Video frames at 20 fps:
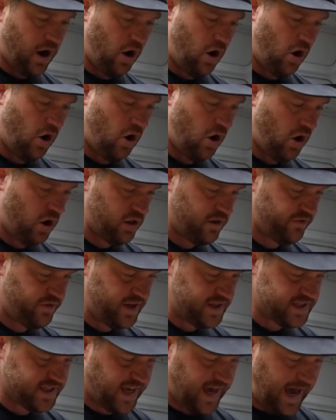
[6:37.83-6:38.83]
all of
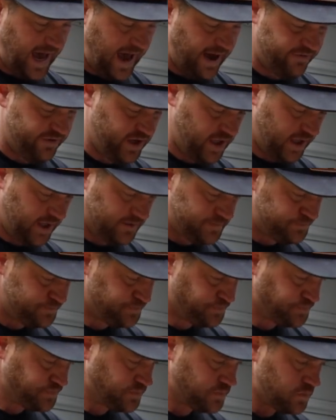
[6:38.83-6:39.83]
this cavity
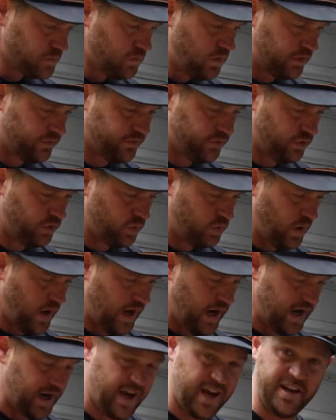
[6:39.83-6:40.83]

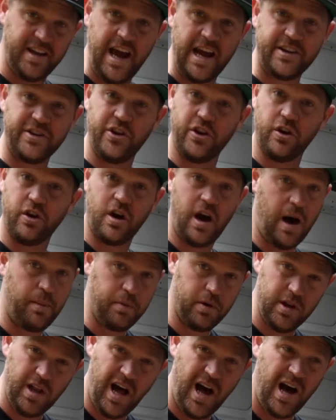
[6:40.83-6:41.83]
to connect your
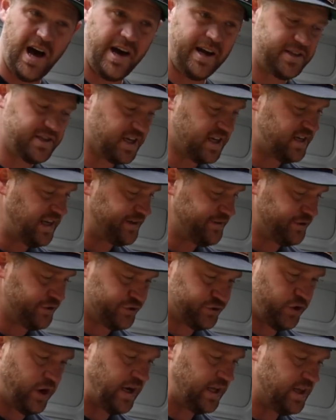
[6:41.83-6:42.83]
copper lines, connect your
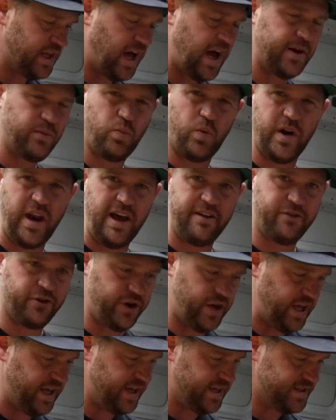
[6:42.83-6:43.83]
drain line, whatever
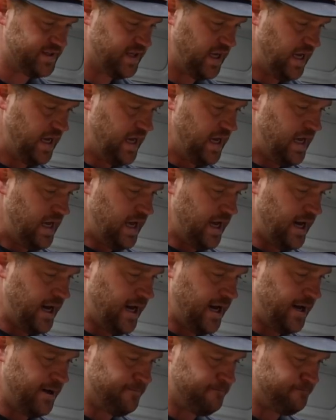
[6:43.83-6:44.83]
it is.
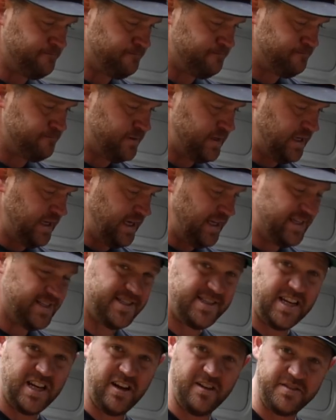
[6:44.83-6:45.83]

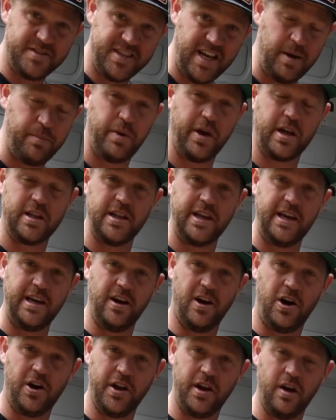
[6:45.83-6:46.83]
Instead of typically
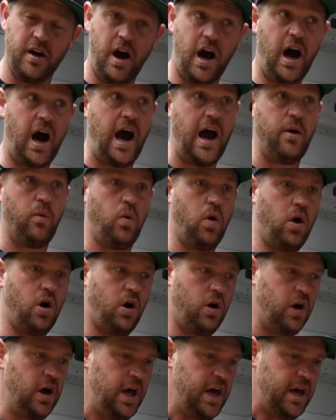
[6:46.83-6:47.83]
on a high
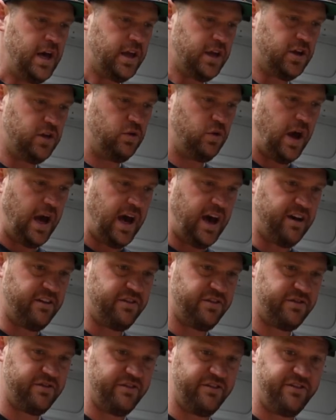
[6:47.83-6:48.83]
wall, you
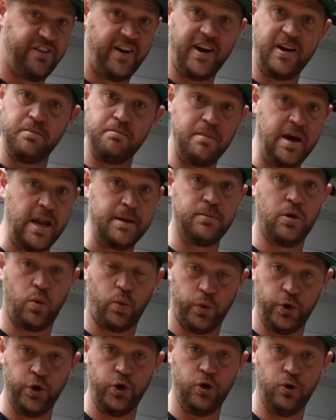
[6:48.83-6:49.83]
have very minimal
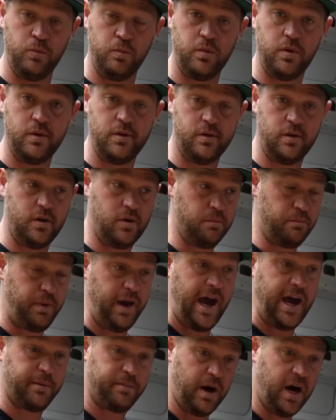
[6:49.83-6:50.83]
room
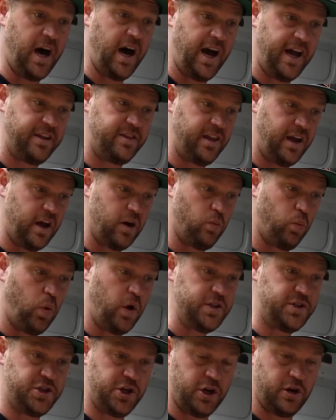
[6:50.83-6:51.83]
back behind there
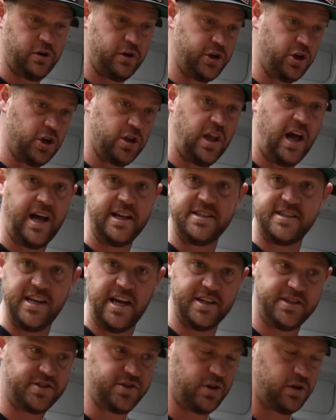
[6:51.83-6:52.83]
once your line
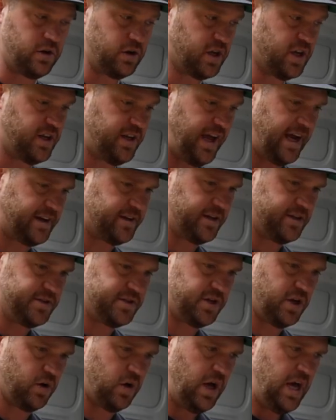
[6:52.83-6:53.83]
sets are connected.
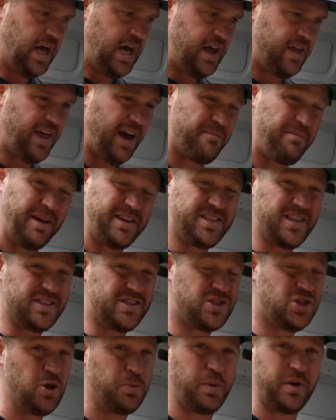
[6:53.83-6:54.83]
So that makes it
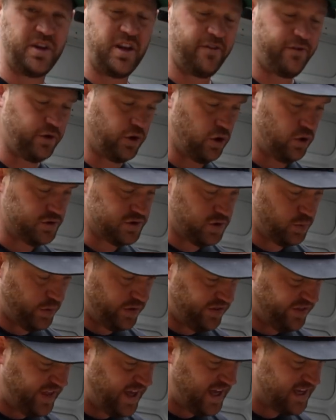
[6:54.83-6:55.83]
super difficult. So
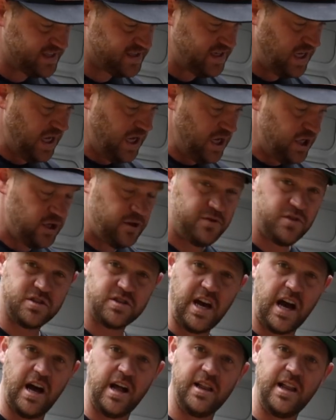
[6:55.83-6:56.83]
with this, you just
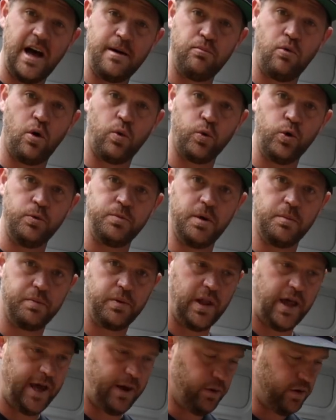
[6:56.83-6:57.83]
got a lot more room to
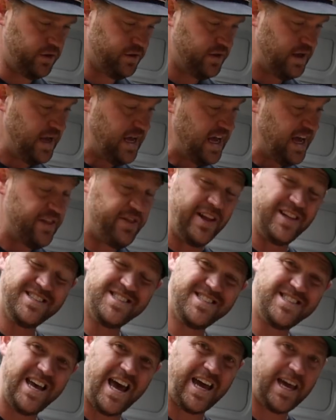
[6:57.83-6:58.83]
play with. And then
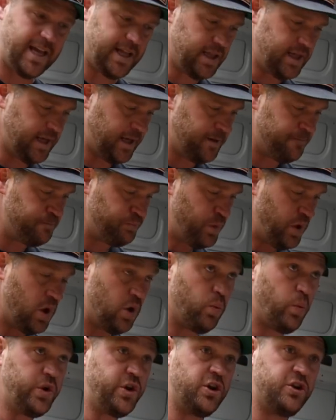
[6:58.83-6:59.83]
secondly,
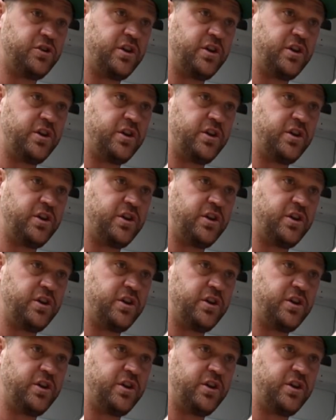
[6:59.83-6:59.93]
when you're